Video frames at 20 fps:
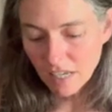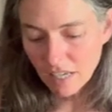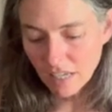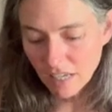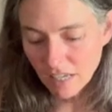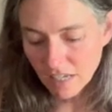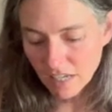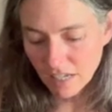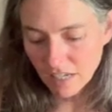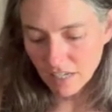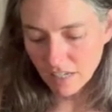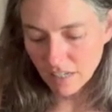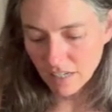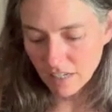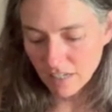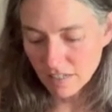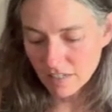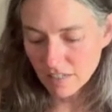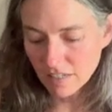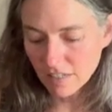
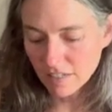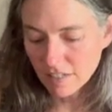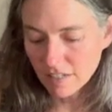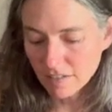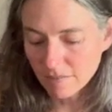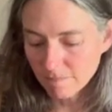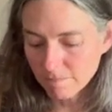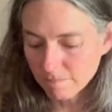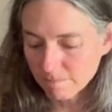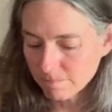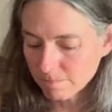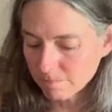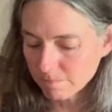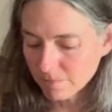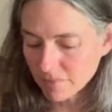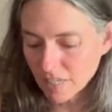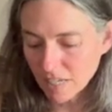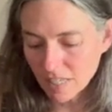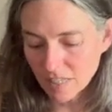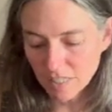And
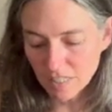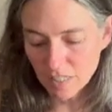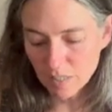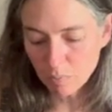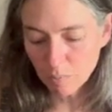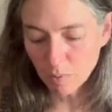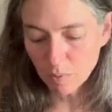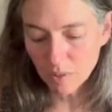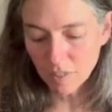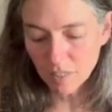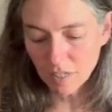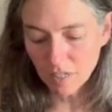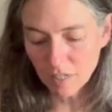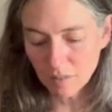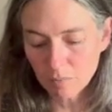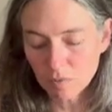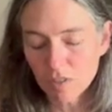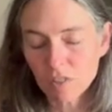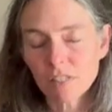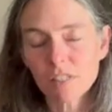at this point,
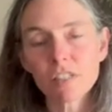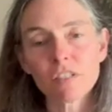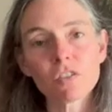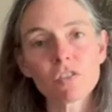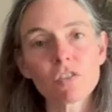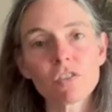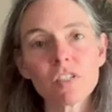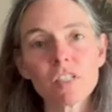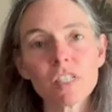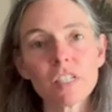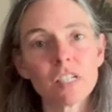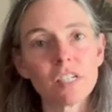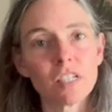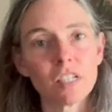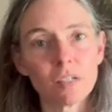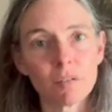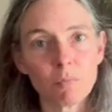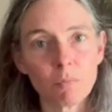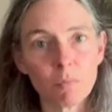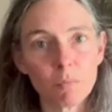I'm just interested
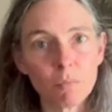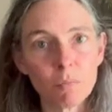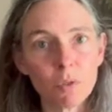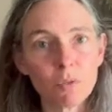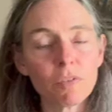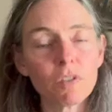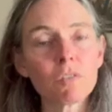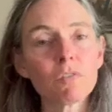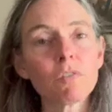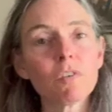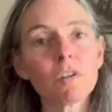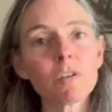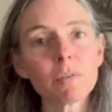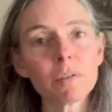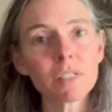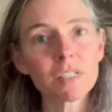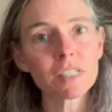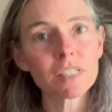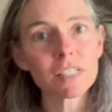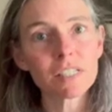in moving
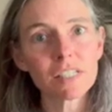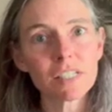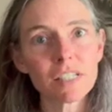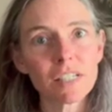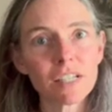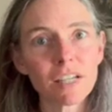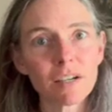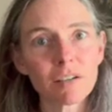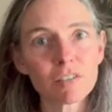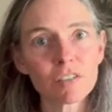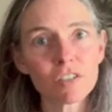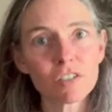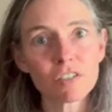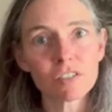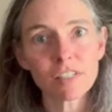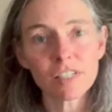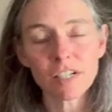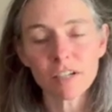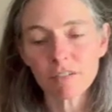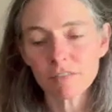forward and seeing how it
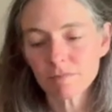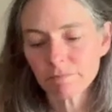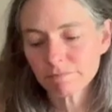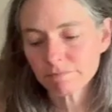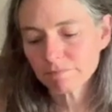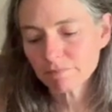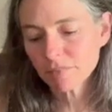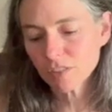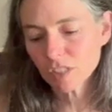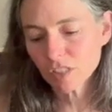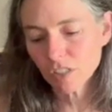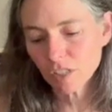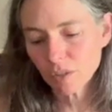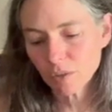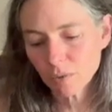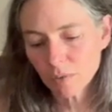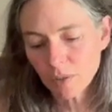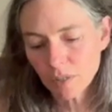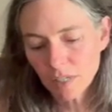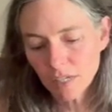turns out.
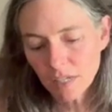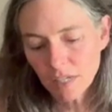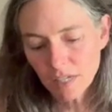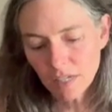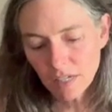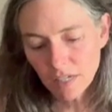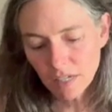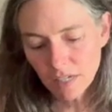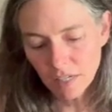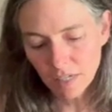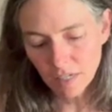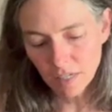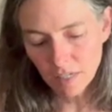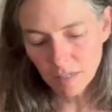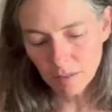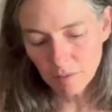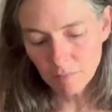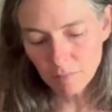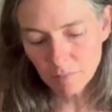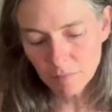So,
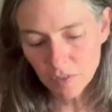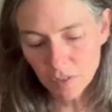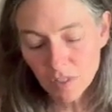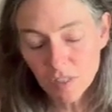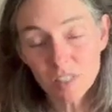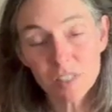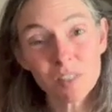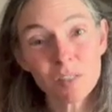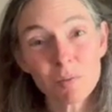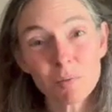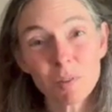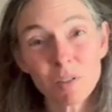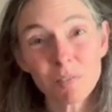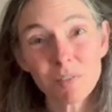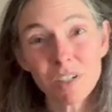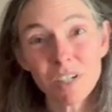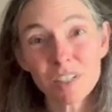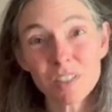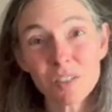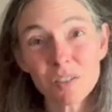so this is what I've
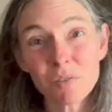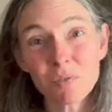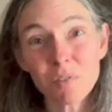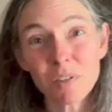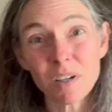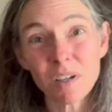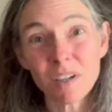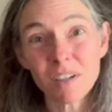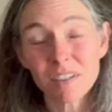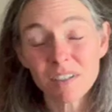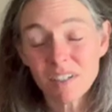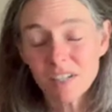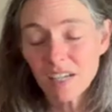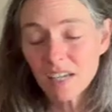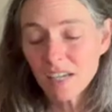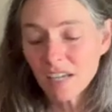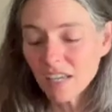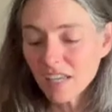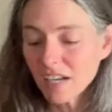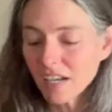got so far.
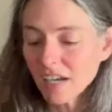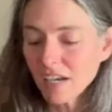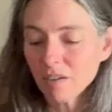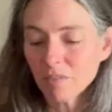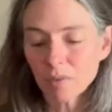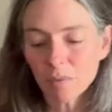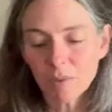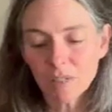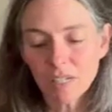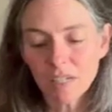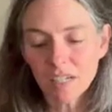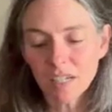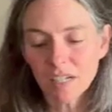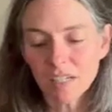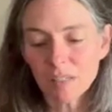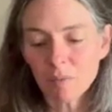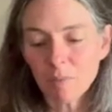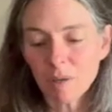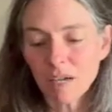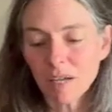And I haven't read ahead in
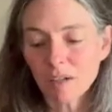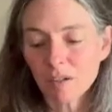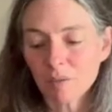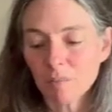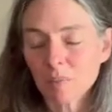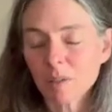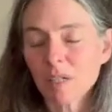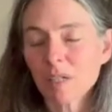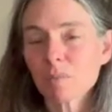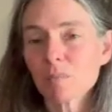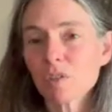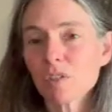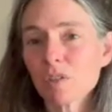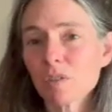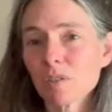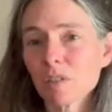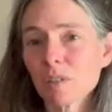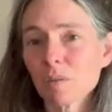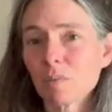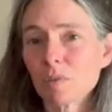the pattern, but I'm
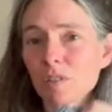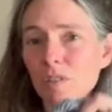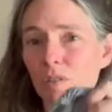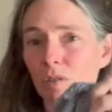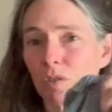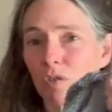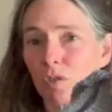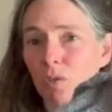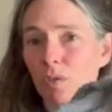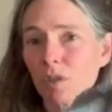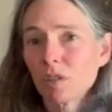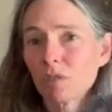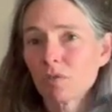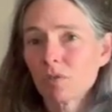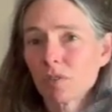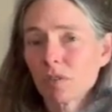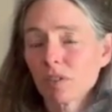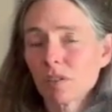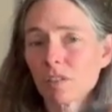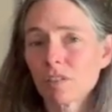sure that once you join
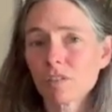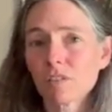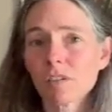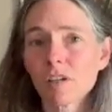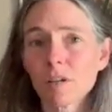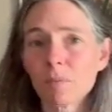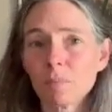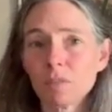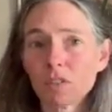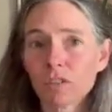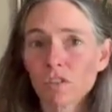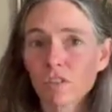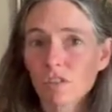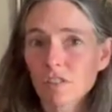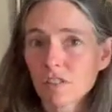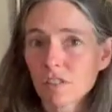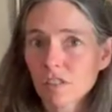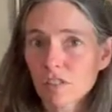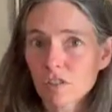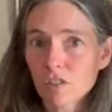for the underarm, it's
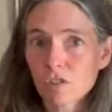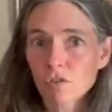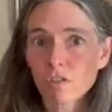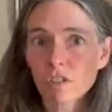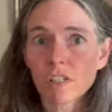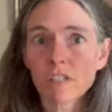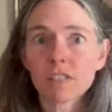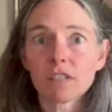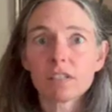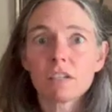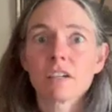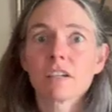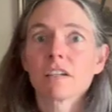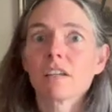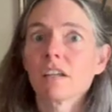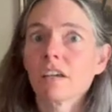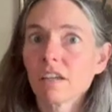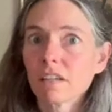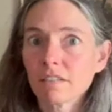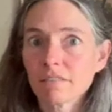just like straight
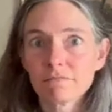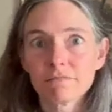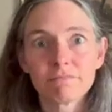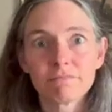stockinette